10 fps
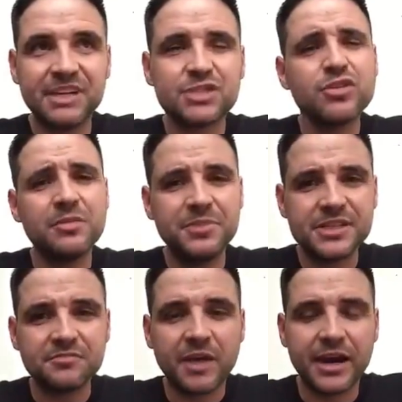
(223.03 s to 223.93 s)
it's really
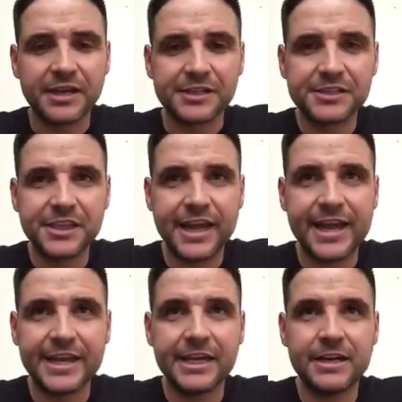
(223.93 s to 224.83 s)
peace of mind,
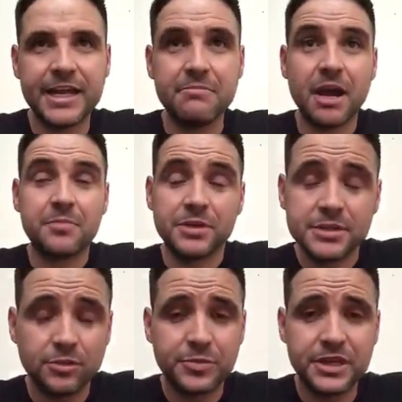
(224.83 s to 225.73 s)
and in my
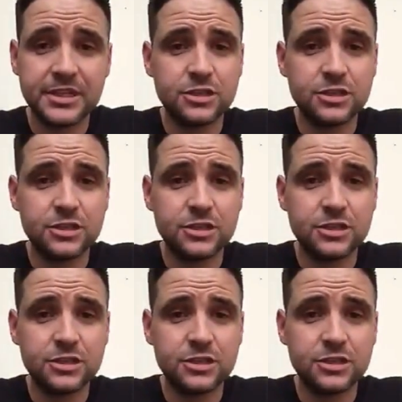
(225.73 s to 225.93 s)
personal opinion,